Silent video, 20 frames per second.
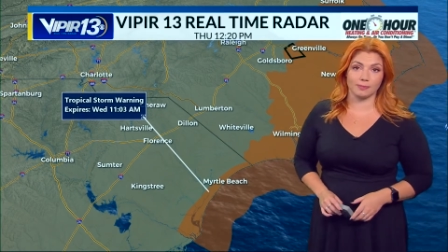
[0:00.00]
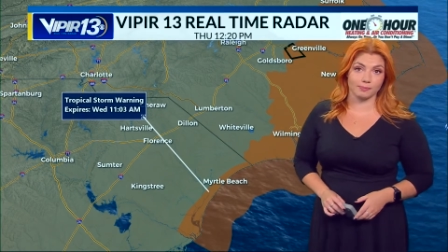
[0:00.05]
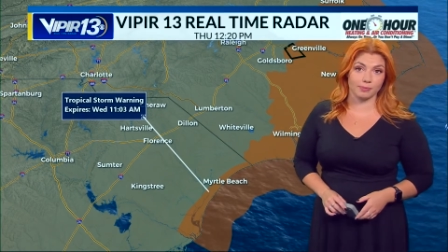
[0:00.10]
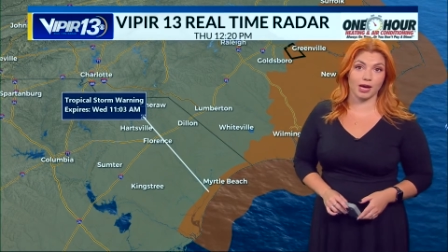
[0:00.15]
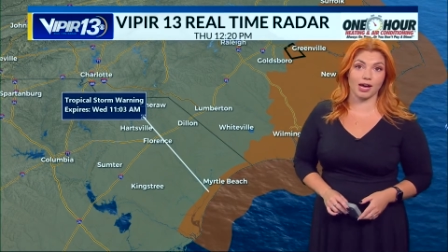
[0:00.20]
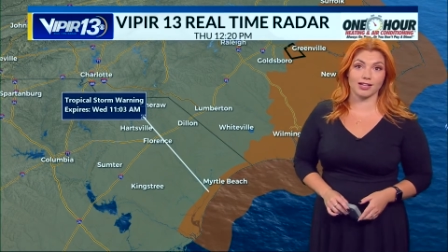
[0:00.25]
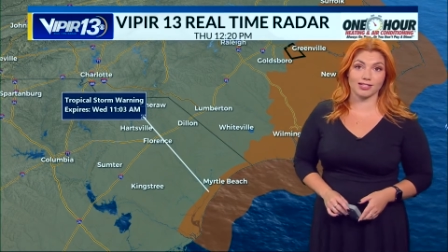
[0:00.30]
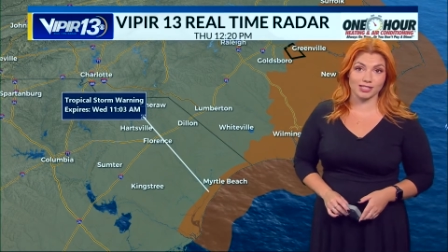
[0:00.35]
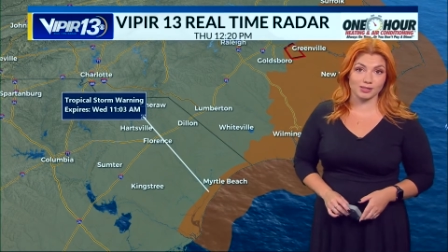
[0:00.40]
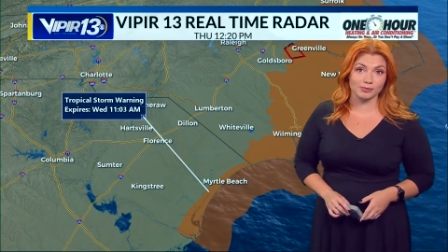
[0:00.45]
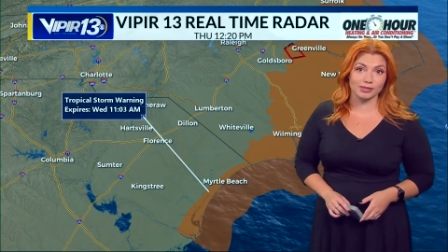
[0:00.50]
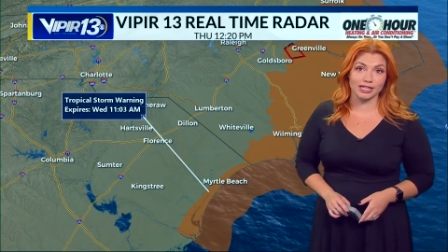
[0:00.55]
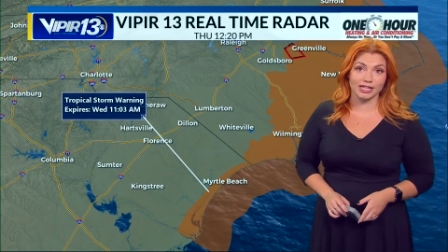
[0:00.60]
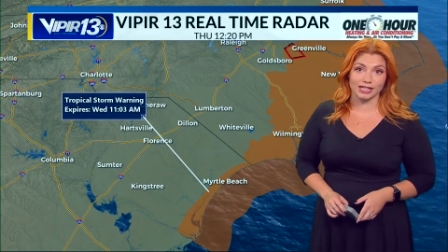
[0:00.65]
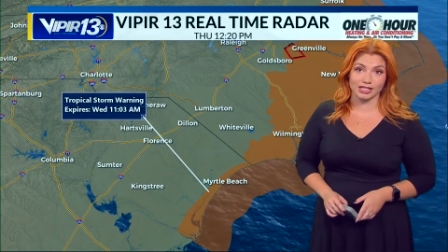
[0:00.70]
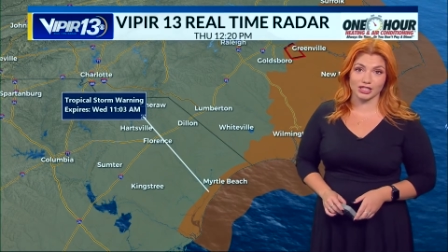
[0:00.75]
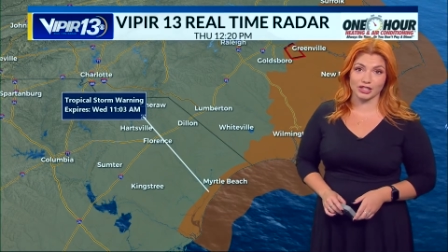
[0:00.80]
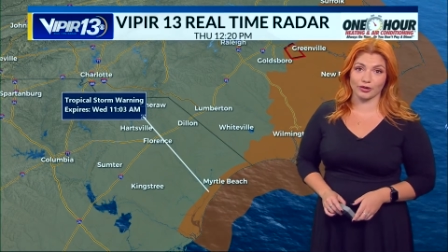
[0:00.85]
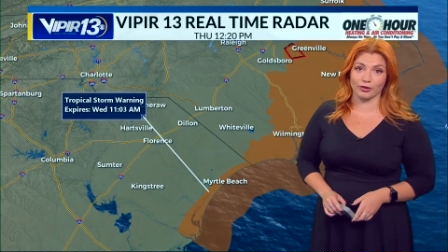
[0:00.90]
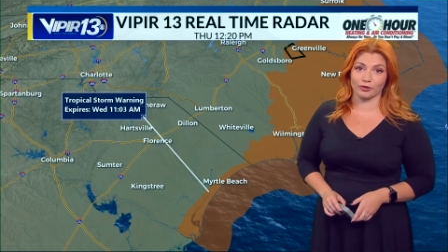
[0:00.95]
possibly
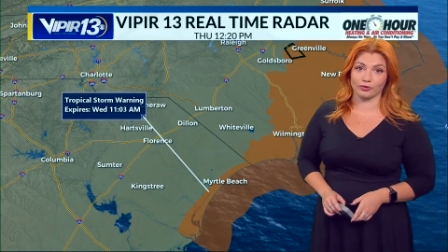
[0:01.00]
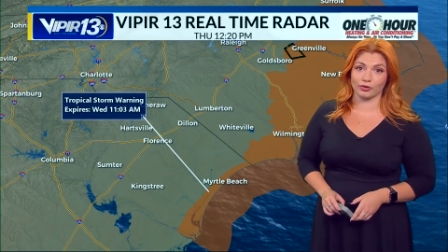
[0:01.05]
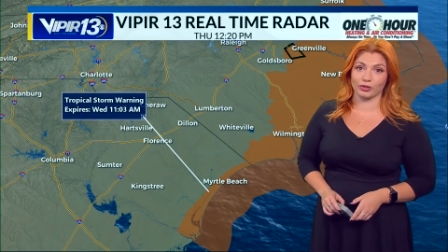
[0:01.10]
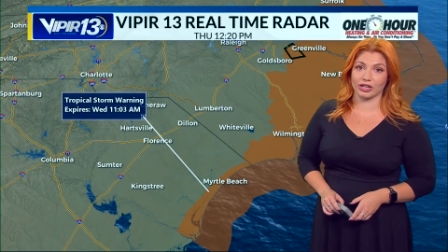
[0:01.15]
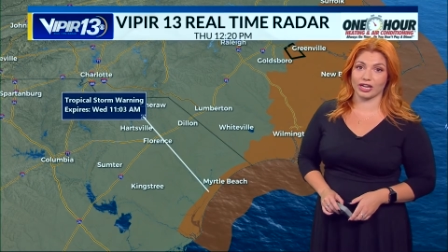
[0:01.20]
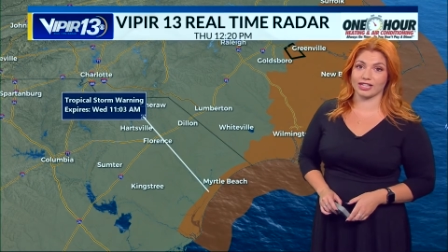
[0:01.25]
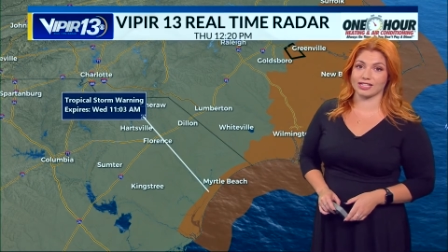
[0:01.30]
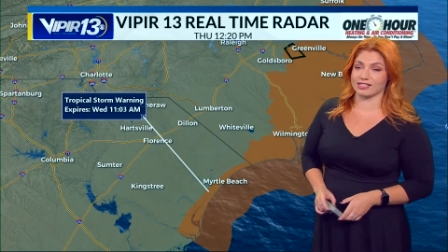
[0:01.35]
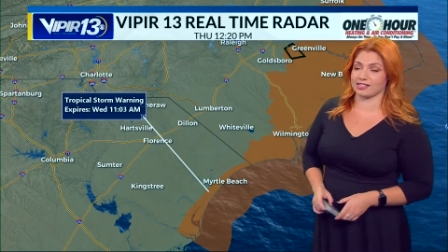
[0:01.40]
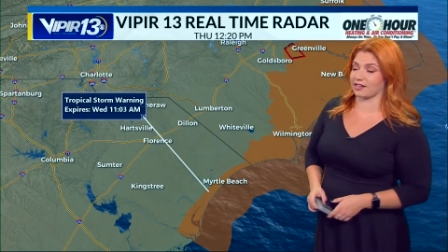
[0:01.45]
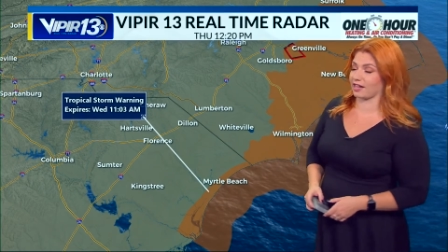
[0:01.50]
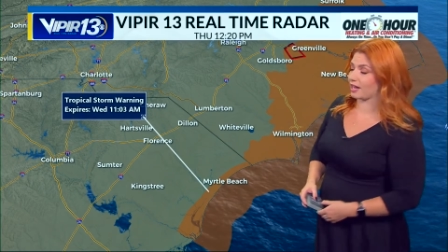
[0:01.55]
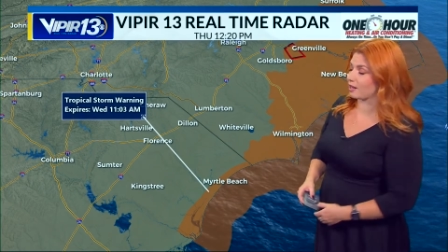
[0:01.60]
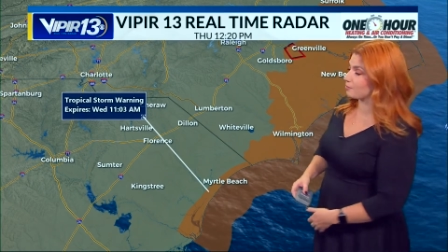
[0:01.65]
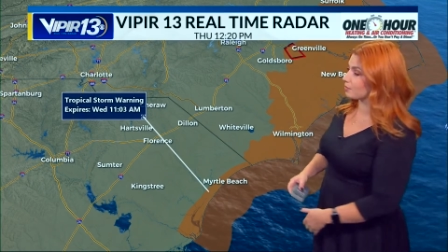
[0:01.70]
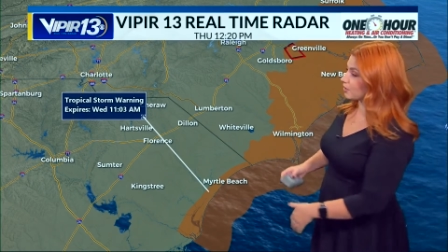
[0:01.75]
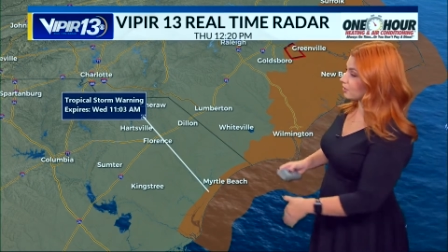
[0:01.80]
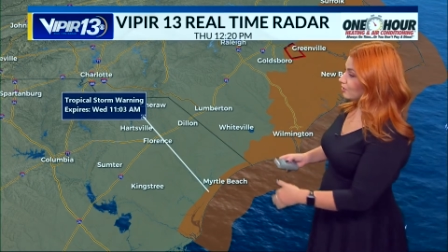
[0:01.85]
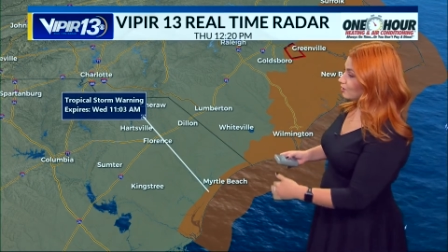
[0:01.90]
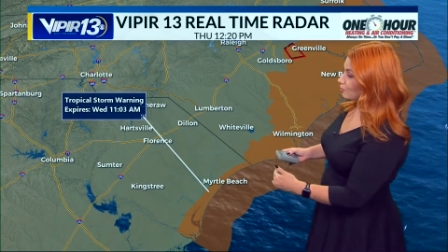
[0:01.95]
into overnight tonight,
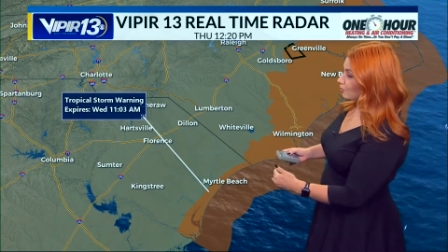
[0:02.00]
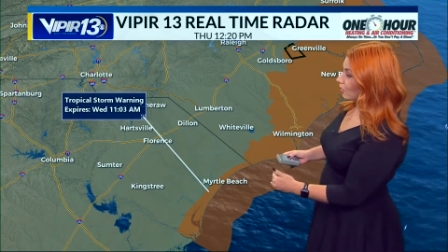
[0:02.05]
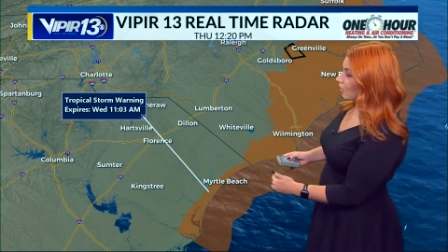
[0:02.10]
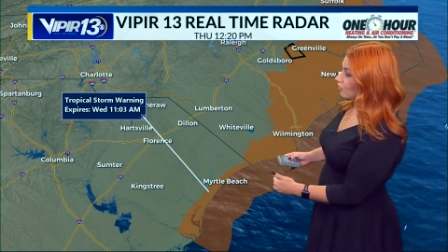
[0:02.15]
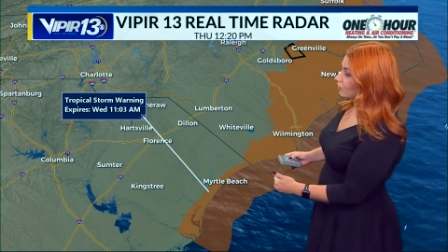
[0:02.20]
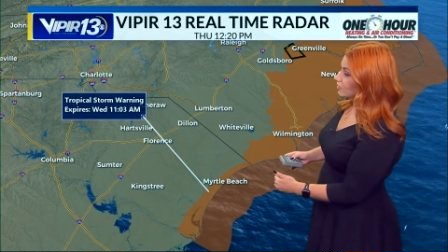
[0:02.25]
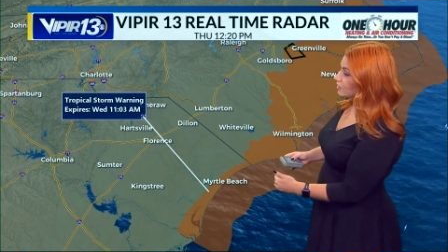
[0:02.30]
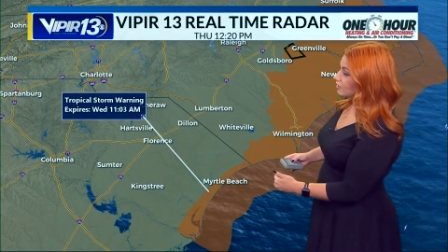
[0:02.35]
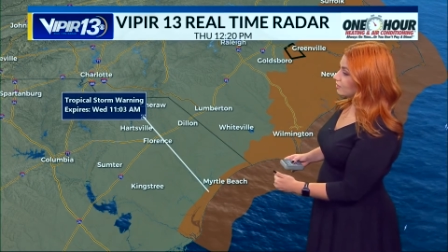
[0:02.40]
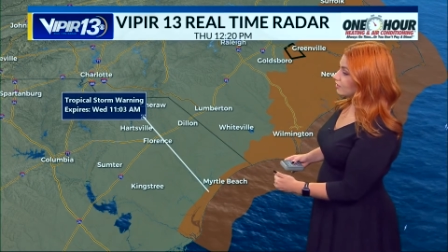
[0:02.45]
because we are still